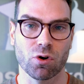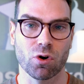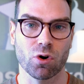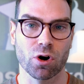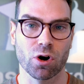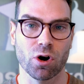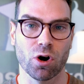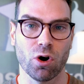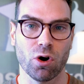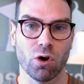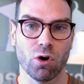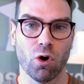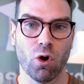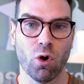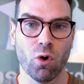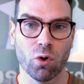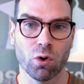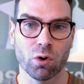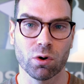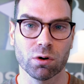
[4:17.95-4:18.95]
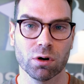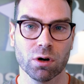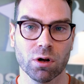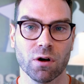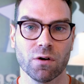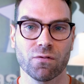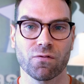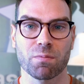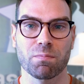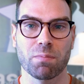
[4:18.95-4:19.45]
or a whole
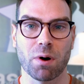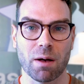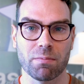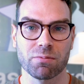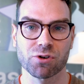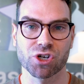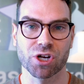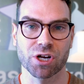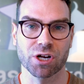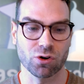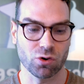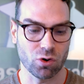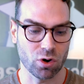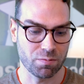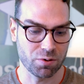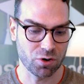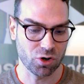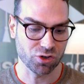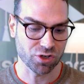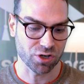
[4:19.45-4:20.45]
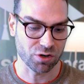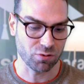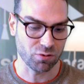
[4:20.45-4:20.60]
for publishing or producing a